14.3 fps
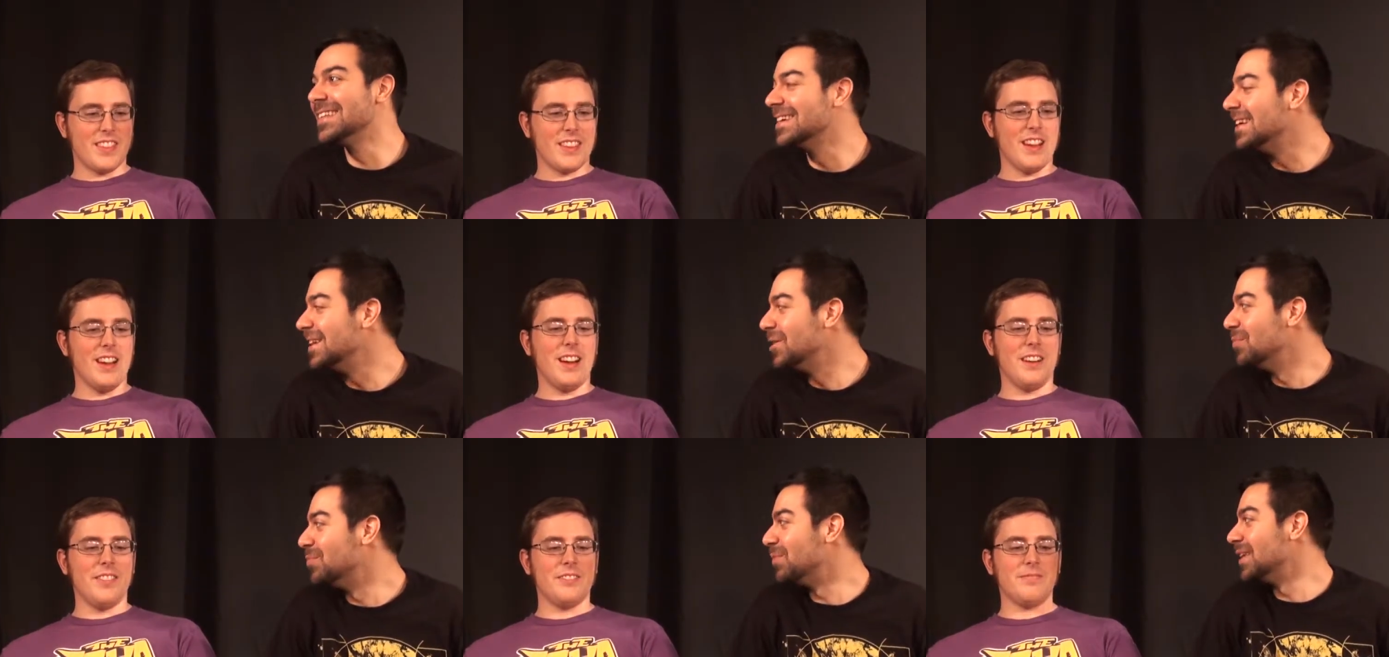
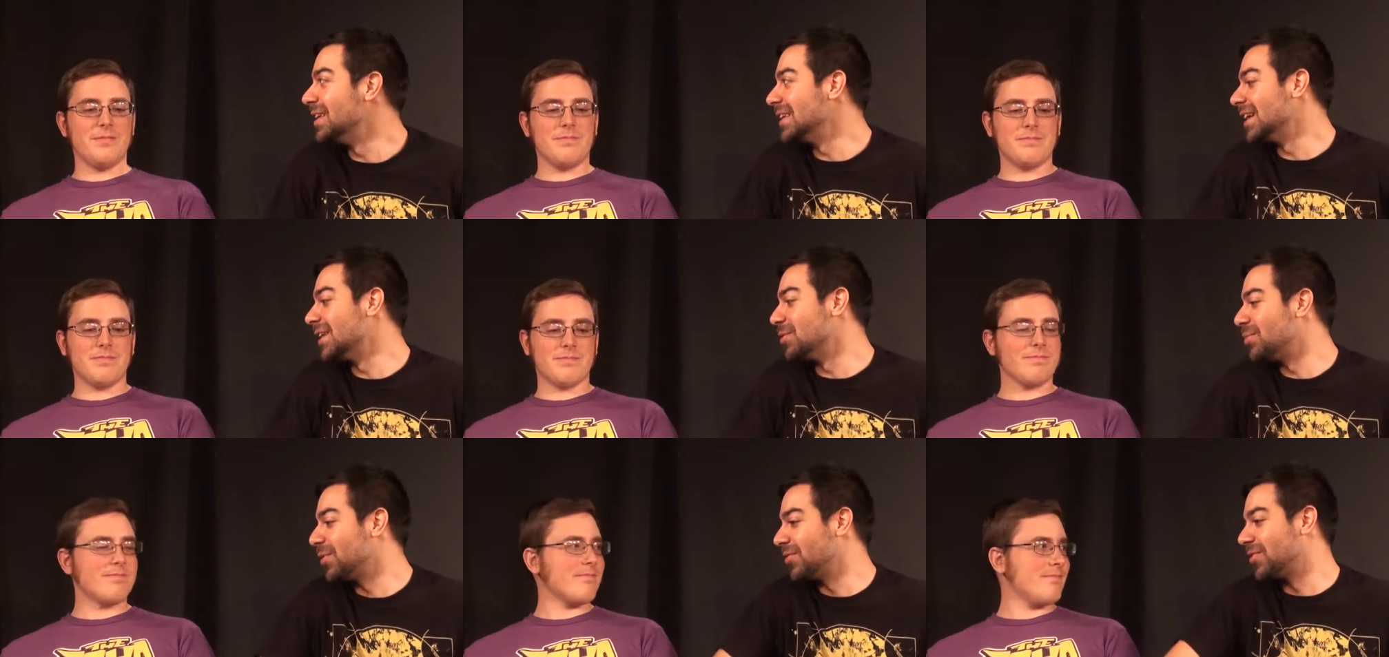Speaker 1: Uh, but yeah,
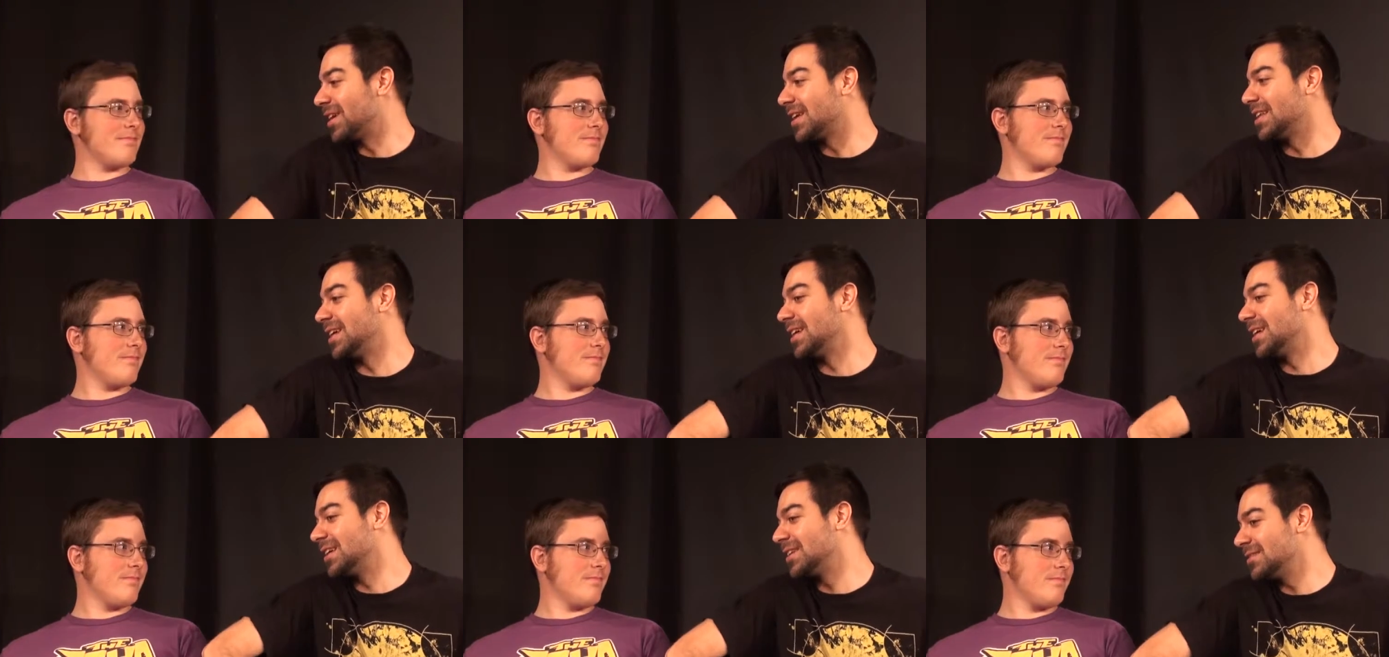the perfect
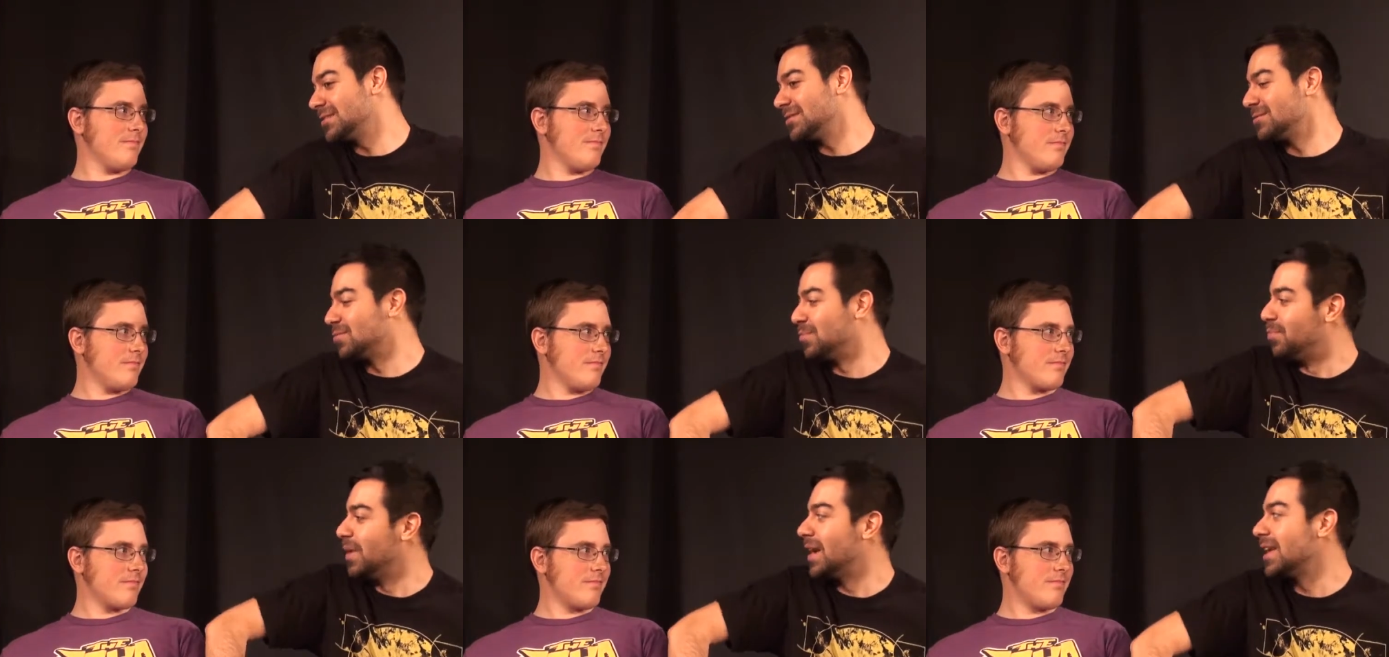like
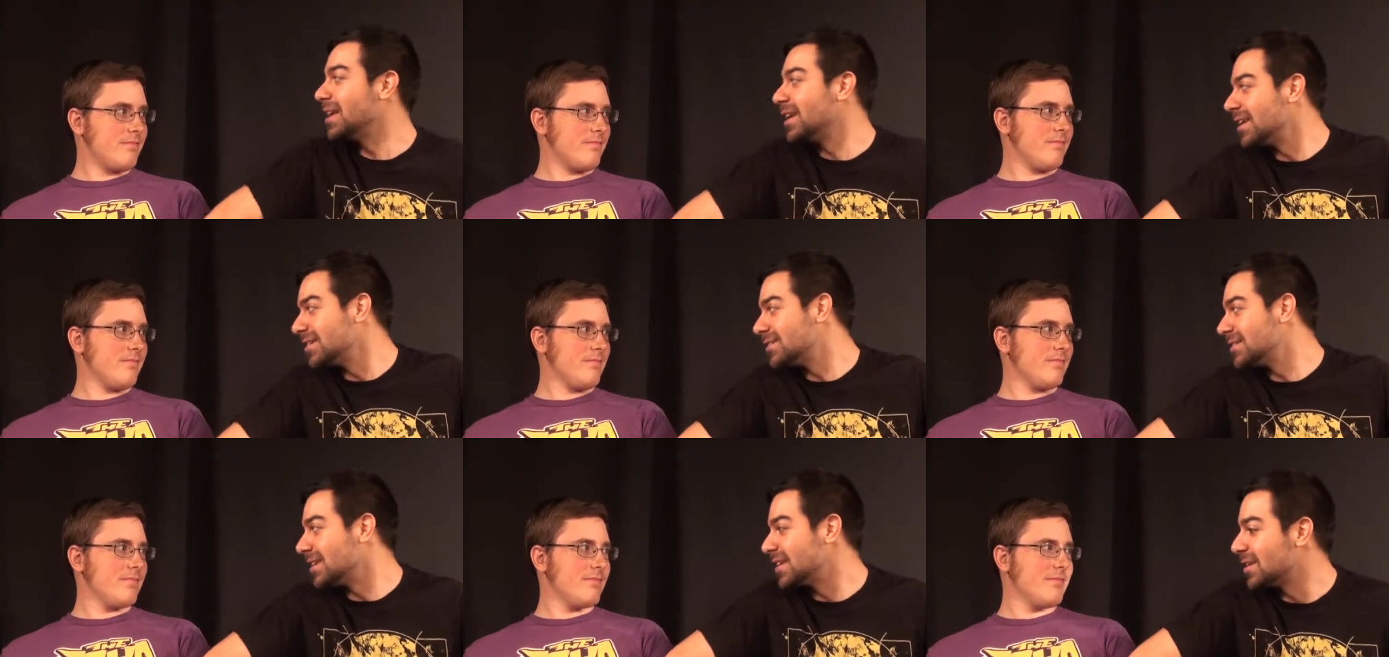
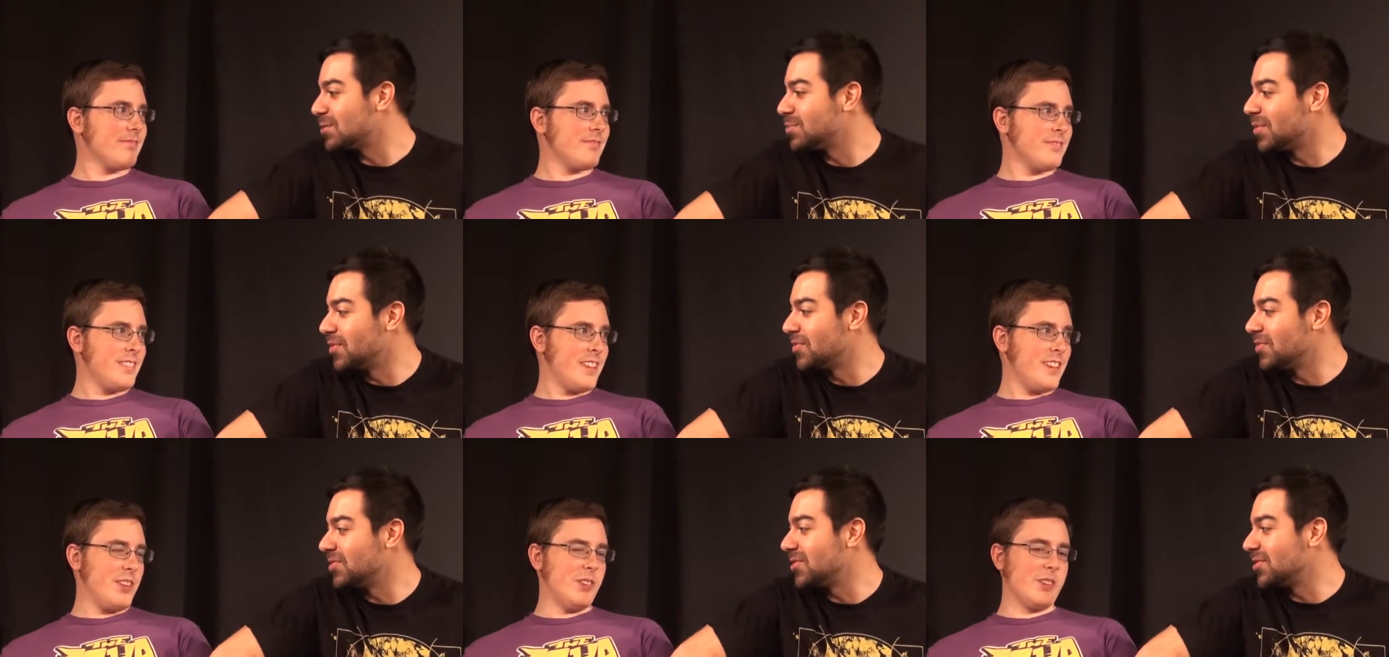badass, I guess,
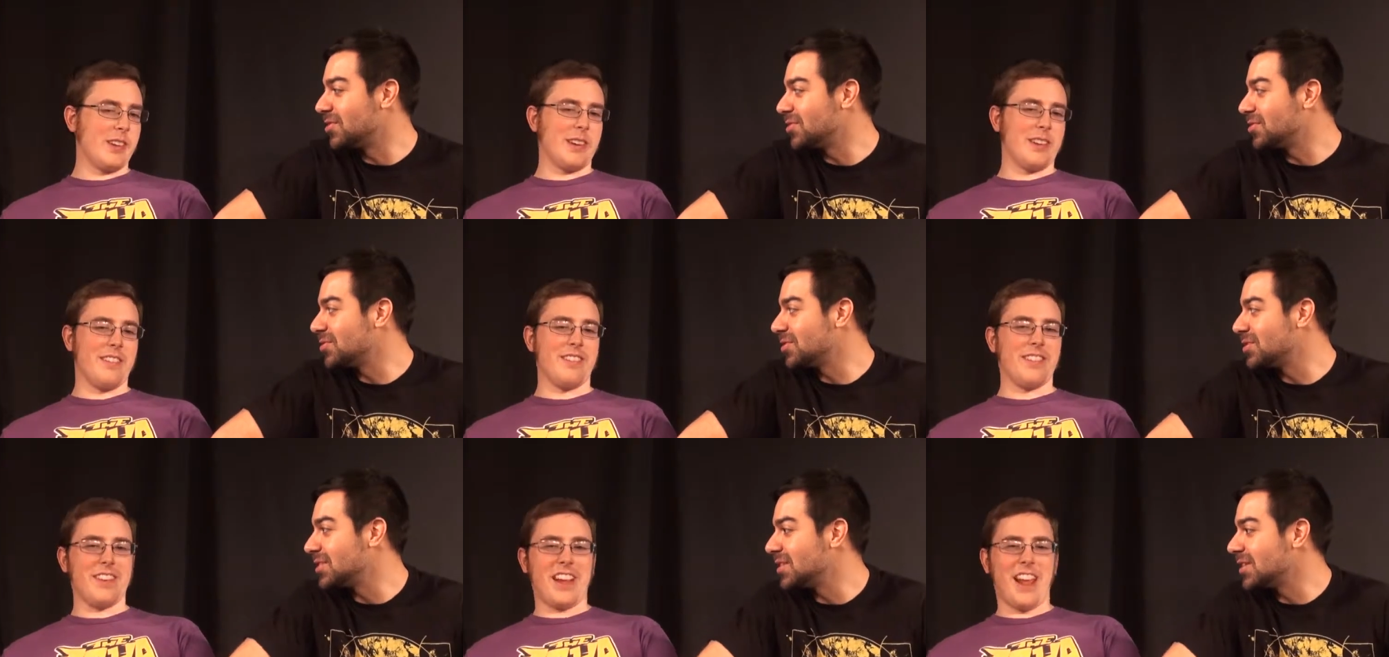person is on. Can,
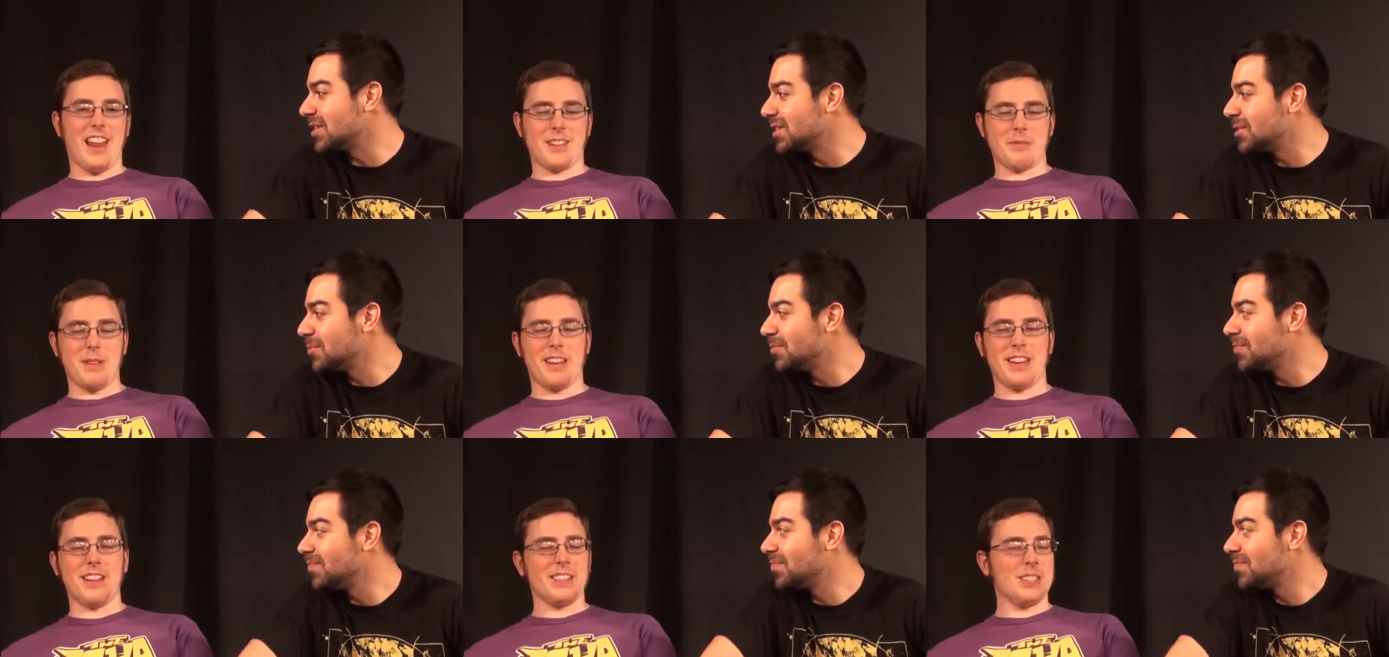
Speaker 2: can't
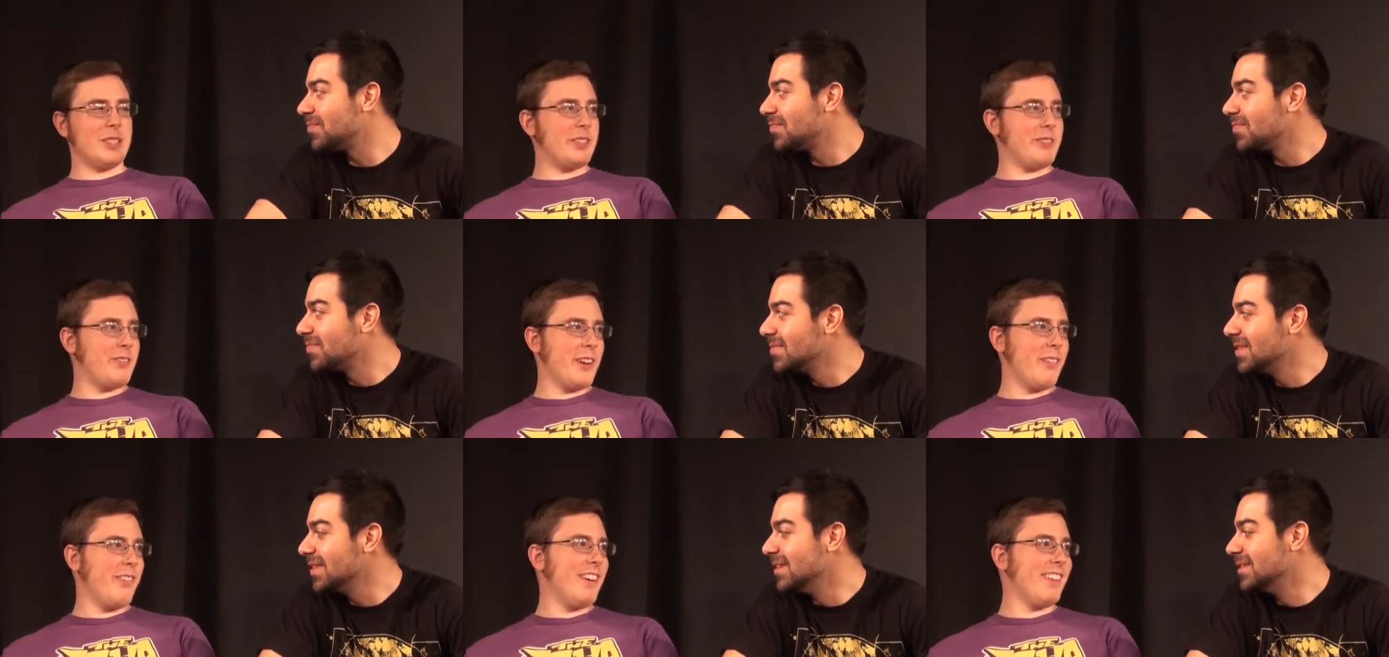speak English
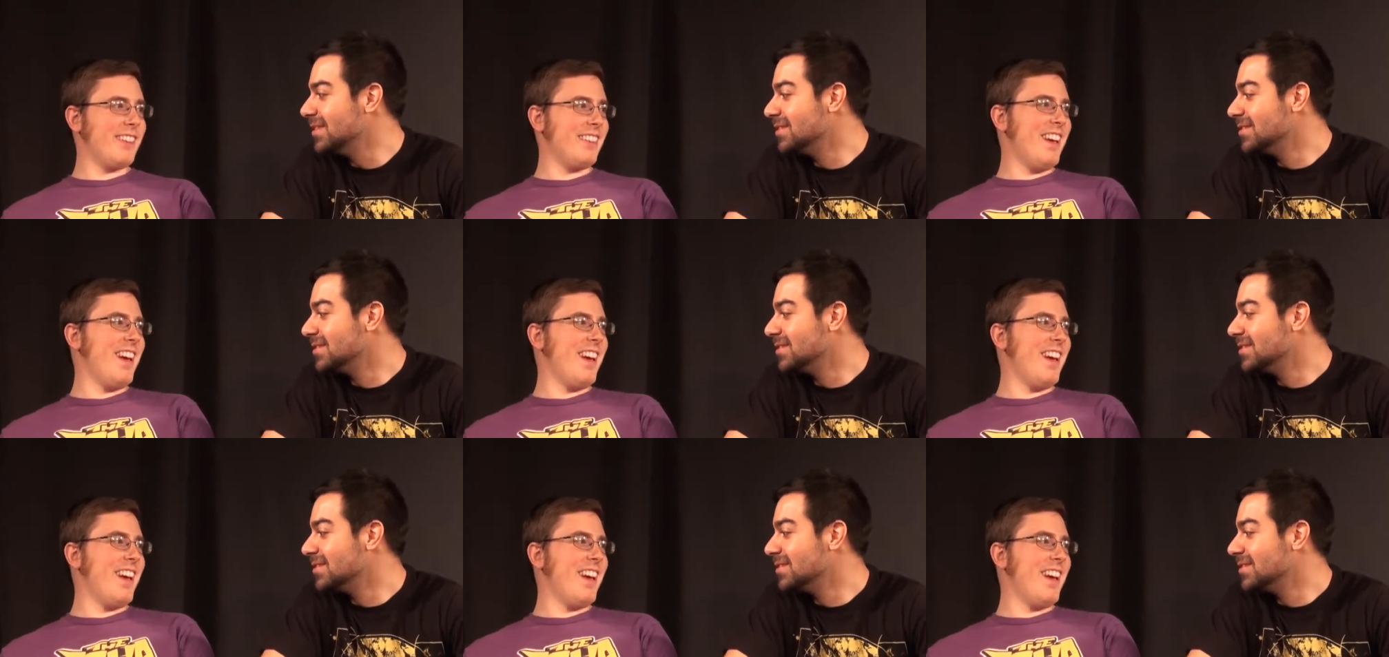very well.